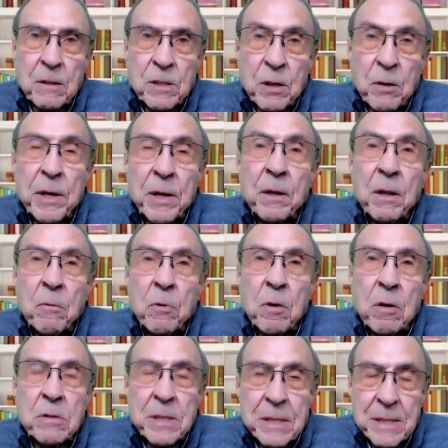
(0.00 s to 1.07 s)
So, in other
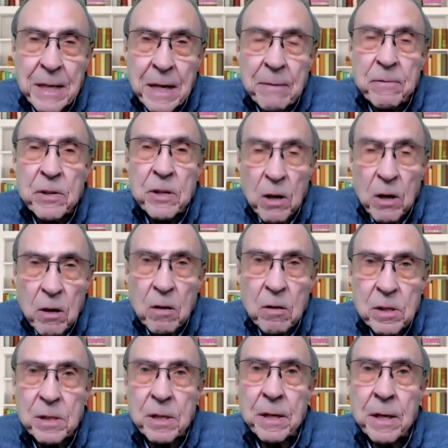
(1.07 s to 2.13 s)
words, instead of
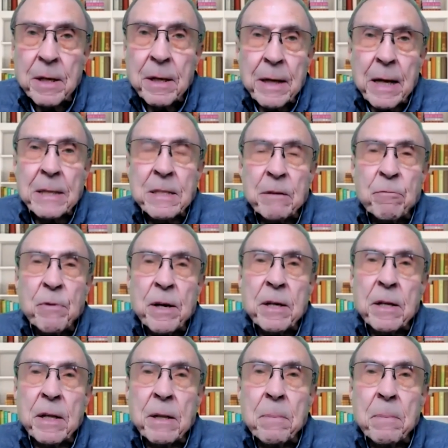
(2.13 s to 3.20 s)
years getting
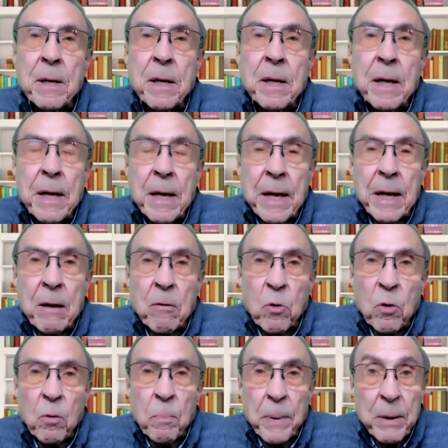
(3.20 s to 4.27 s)
rid of them, it
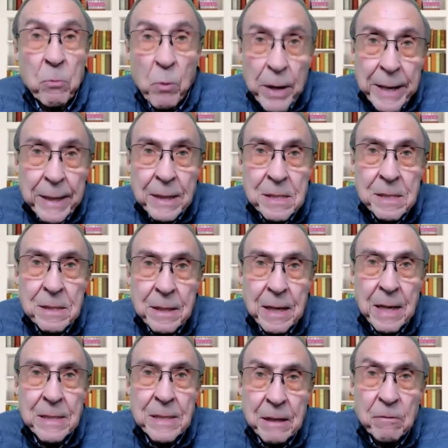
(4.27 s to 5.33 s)
will be weeks
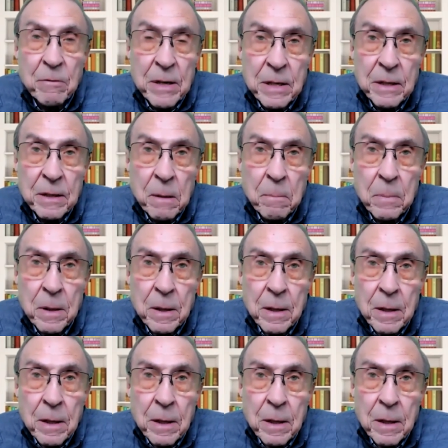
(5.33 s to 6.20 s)
getting rid of them.